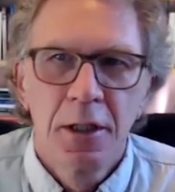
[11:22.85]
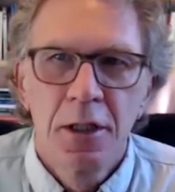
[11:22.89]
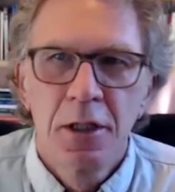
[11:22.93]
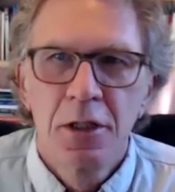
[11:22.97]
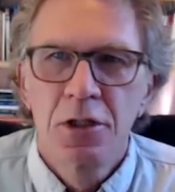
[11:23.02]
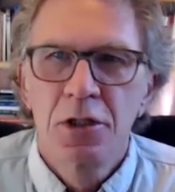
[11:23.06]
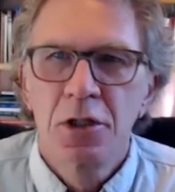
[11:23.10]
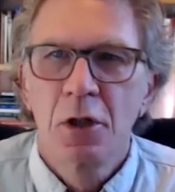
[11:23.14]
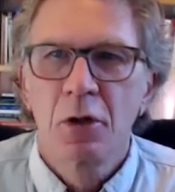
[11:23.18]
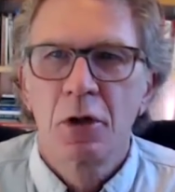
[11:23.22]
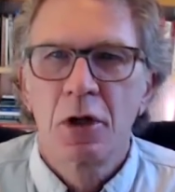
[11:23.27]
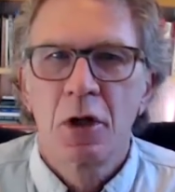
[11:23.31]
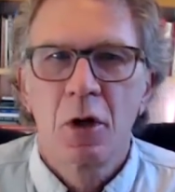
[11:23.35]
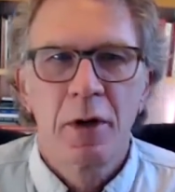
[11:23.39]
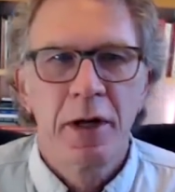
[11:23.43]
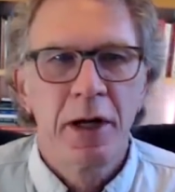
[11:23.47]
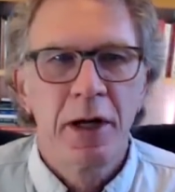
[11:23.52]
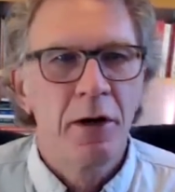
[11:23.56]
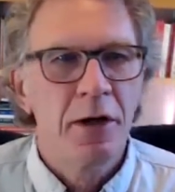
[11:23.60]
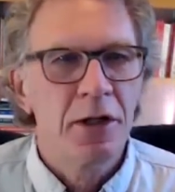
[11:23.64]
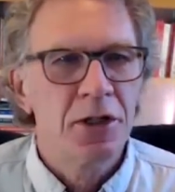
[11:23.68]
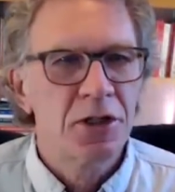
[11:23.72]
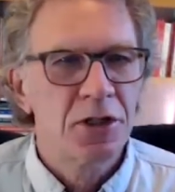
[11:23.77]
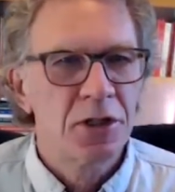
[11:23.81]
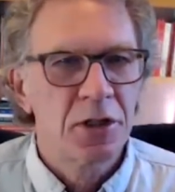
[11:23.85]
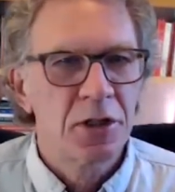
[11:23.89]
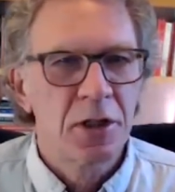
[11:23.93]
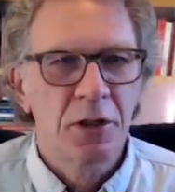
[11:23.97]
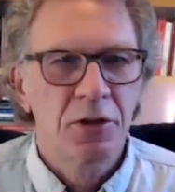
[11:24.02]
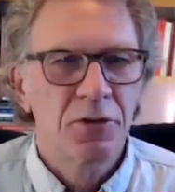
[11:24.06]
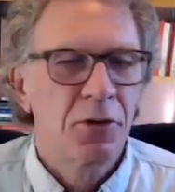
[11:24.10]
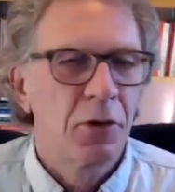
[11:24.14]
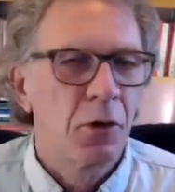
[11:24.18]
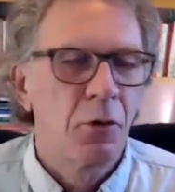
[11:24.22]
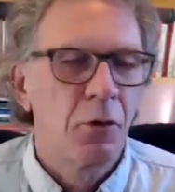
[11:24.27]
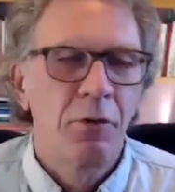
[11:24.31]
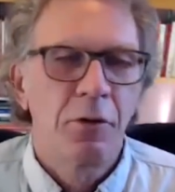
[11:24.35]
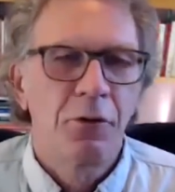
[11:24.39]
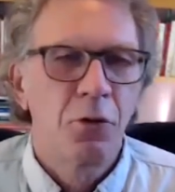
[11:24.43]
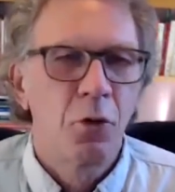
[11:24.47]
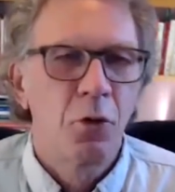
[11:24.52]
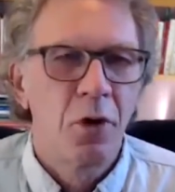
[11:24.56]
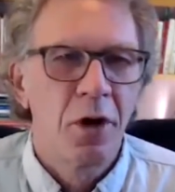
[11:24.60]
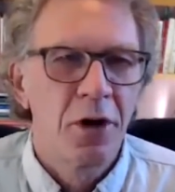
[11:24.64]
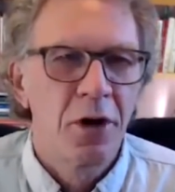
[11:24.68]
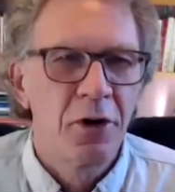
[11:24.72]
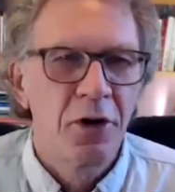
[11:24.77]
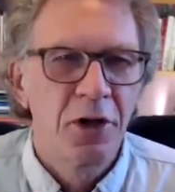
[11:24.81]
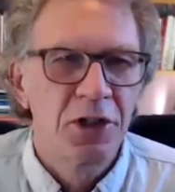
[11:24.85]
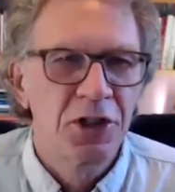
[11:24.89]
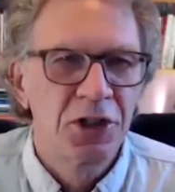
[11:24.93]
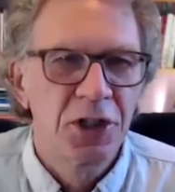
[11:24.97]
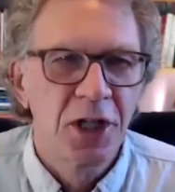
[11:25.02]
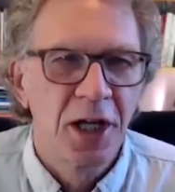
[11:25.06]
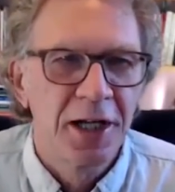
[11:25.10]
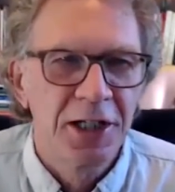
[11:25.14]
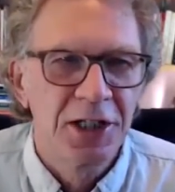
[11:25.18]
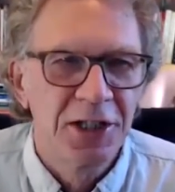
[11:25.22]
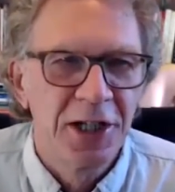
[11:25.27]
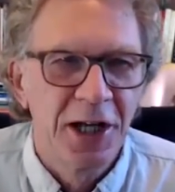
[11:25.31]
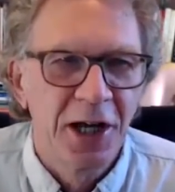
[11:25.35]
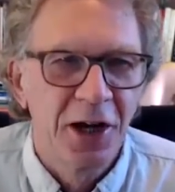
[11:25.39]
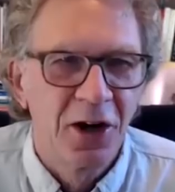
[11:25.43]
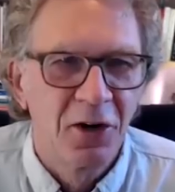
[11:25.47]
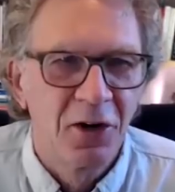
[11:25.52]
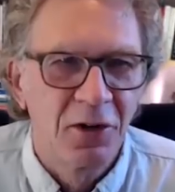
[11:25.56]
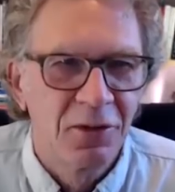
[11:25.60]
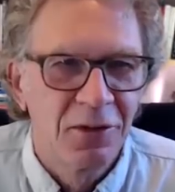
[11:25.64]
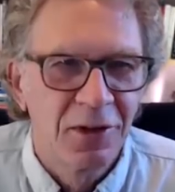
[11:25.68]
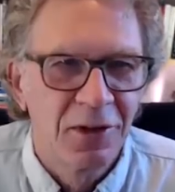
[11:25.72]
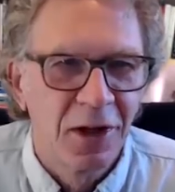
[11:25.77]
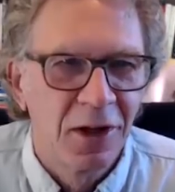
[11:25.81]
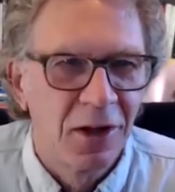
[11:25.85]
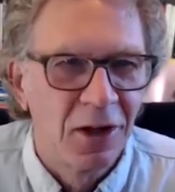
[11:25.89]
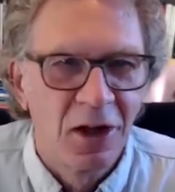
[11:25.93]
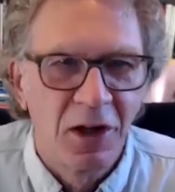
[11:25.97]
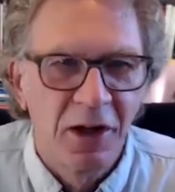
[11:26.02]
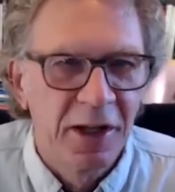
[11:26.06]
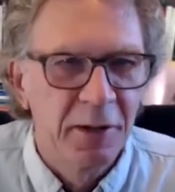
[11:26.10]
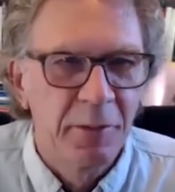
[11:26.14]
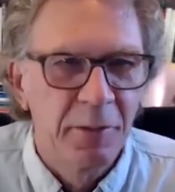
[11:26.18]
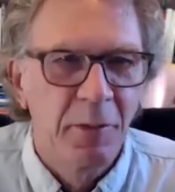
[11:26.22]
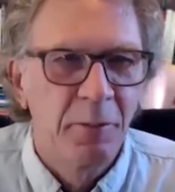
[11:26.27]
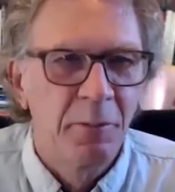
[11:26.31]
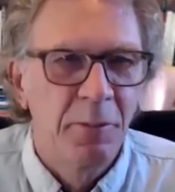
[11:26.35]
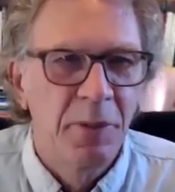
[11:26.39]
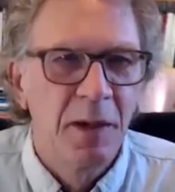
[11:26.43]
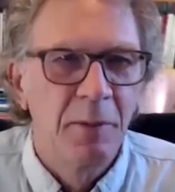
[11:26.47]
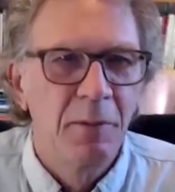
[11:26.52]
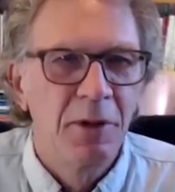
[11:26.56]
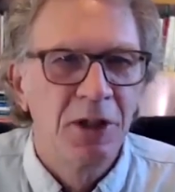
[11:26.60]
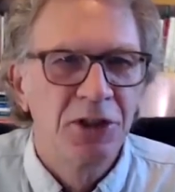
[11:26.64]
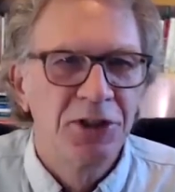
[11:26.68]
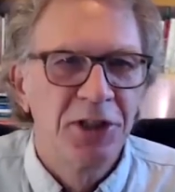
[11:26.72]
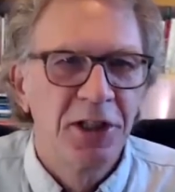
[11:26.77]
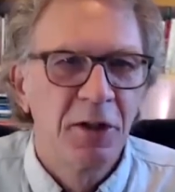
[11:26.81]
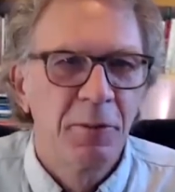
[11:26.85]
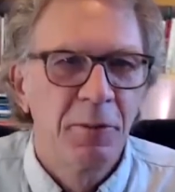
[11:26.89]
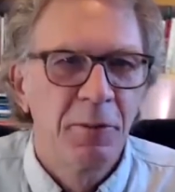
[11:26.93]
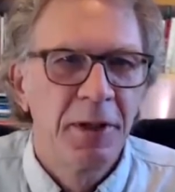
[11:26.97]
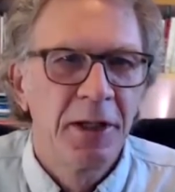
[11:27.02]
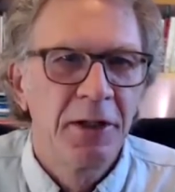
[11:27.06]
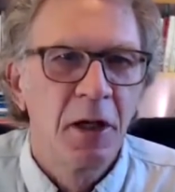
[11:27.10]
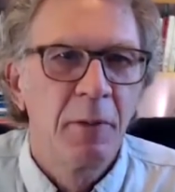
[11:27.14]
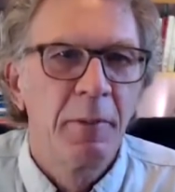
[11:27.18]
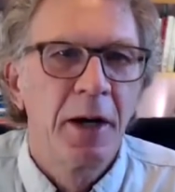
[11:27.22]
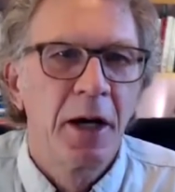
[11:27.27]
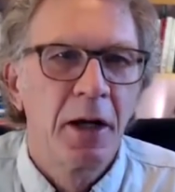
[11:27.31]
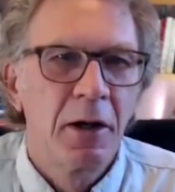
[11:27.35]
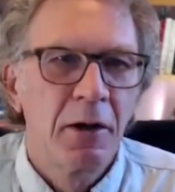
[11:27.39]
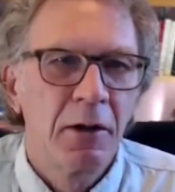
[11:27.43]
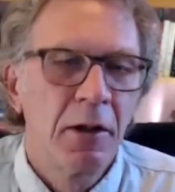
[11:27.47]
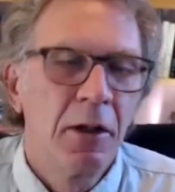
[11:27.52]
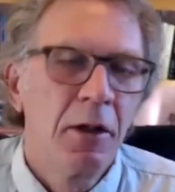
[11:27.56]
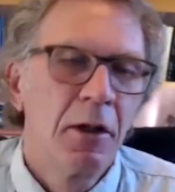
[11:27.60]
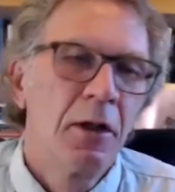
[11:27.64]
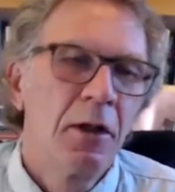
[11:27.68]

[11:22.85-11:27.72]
So coherence, there's over 400 studies now, all published independent, about